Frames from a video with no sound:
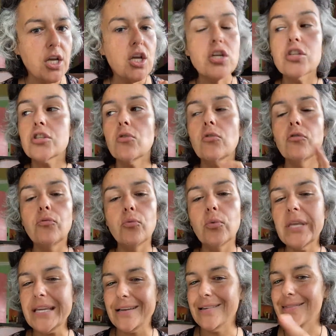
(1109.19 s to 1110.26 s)
So if
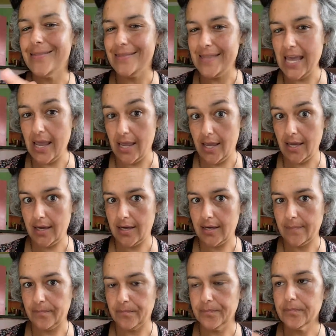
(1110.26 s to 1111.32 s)
we could think
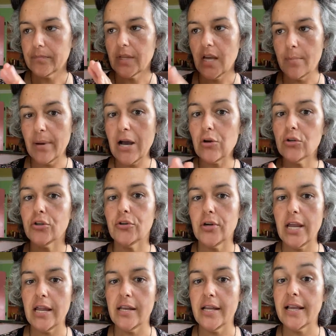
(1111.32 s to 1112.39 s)
about
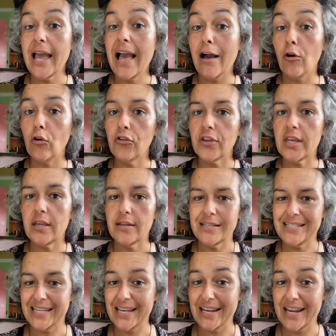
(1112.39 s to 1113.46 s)
creating healthy
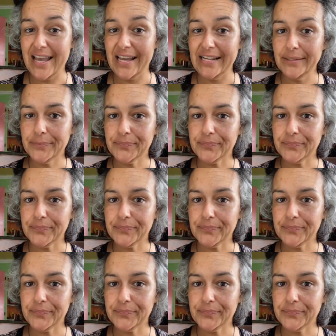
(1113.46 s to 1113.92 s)
DNA,